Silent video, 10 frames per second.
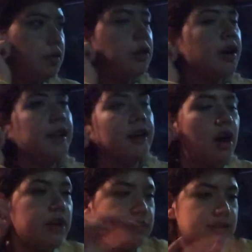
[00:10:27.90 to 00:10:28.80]
where like
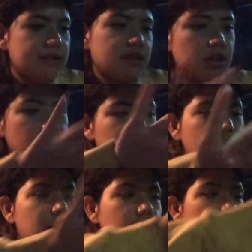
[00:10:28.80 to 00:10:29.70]
offices or
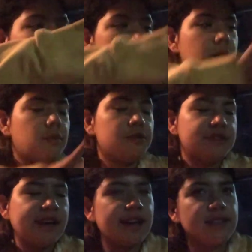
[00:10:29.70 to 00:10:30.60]
like on
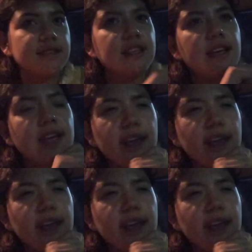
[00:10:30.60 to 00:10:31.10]
both sides,